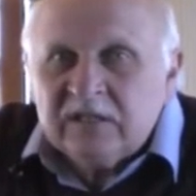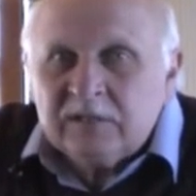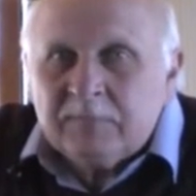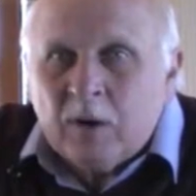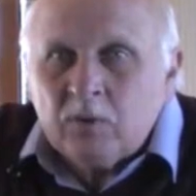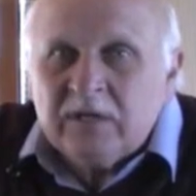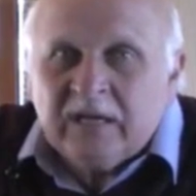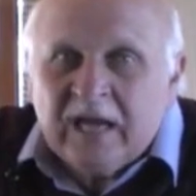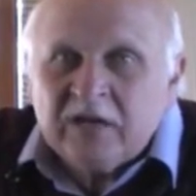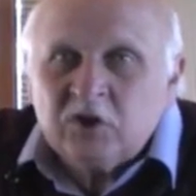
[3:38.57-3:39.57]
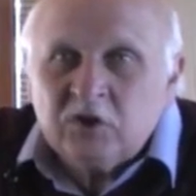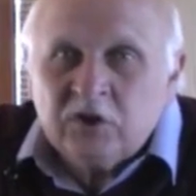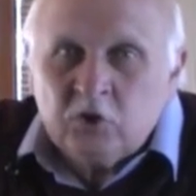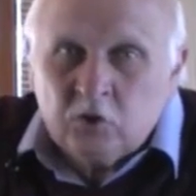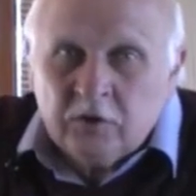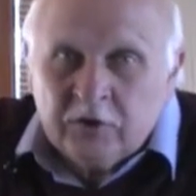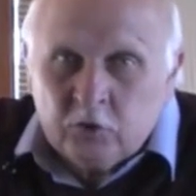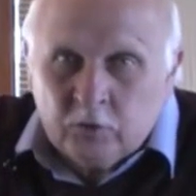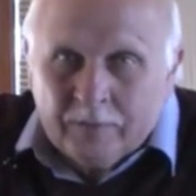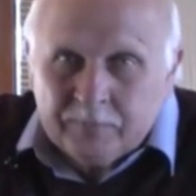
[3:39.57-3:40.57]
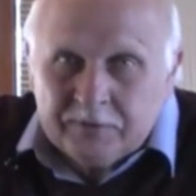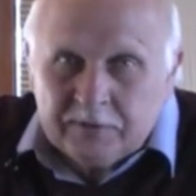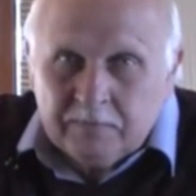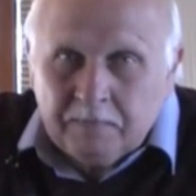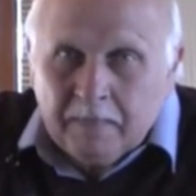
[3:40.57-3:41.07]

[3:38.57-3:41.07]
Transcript: the spout to catch the, the drips.